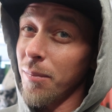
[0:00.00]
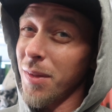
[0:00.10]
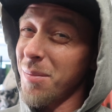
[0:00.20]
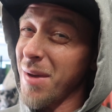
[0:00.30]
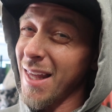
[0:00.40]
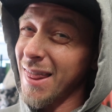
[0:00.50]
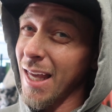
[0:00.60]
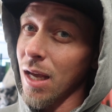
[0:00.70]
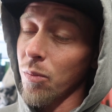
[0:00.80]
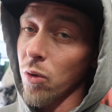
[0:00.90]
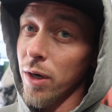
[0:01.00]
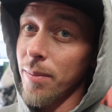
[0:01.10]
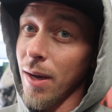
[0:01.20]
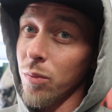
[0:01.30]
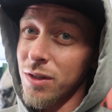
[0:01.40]
The main thing I'm worried
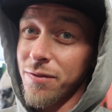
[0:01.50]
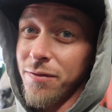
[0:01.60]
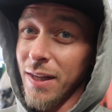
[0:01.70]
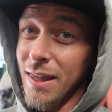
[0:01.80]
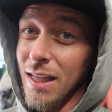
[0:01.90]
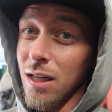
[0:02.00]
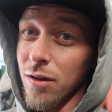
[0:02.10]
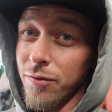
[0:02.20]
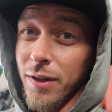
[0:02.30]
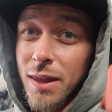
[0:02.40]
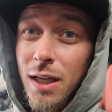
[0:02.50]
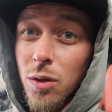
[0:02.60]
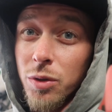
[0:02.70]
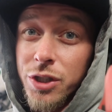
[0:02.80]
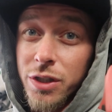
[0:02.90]
about was fifth gear. Fifth
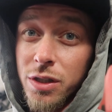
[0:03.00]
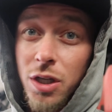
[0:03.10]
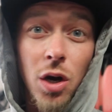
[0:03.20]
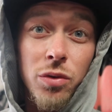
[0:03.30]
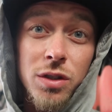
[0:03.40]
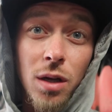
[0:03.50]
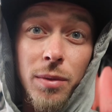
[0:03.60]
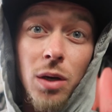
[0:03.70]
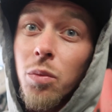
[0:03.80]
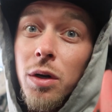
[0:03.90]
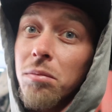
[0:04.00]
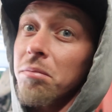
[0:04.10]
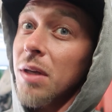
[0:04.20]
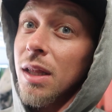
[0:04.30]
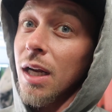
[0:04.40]
gear would just ghost on me. It
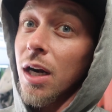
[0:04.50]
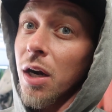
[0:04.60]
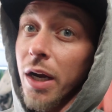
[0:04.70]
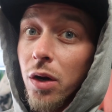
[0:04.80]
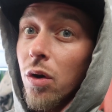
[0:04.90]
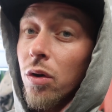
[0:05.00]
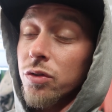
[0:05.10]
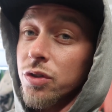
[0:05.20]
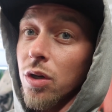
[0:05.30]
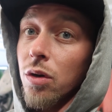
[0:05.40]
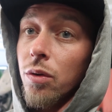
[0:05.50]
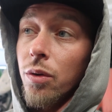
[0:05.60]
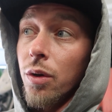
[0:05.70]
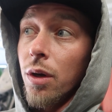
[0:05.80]
wouldn't be there at all. So